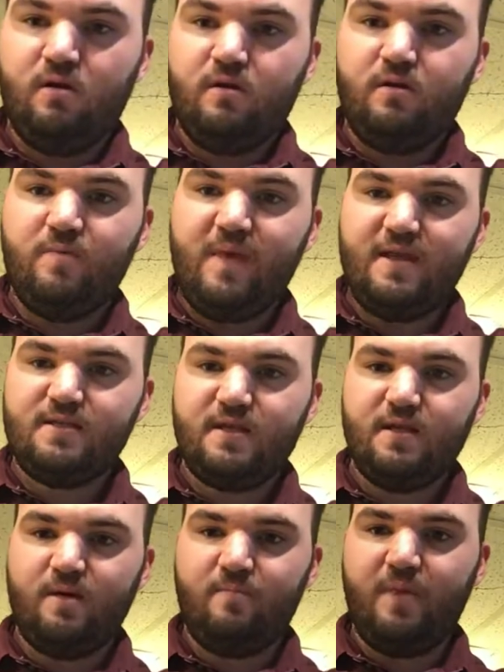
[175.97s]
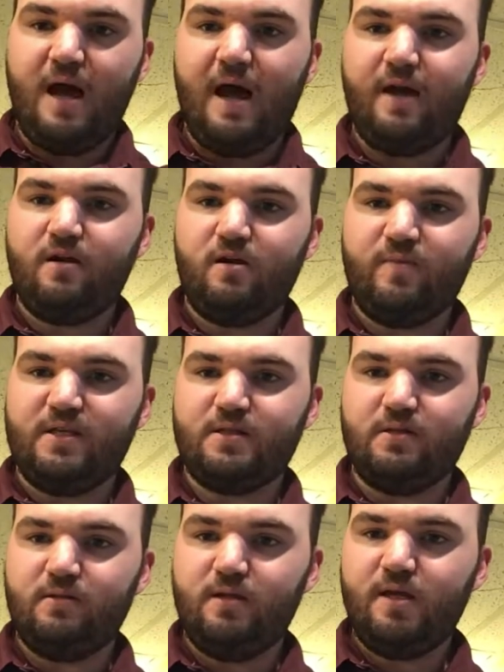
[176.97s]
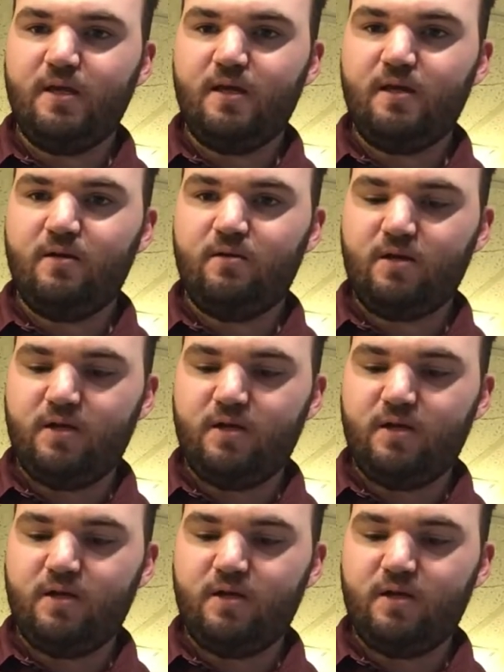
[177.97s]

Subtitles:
you may see the bottom is a little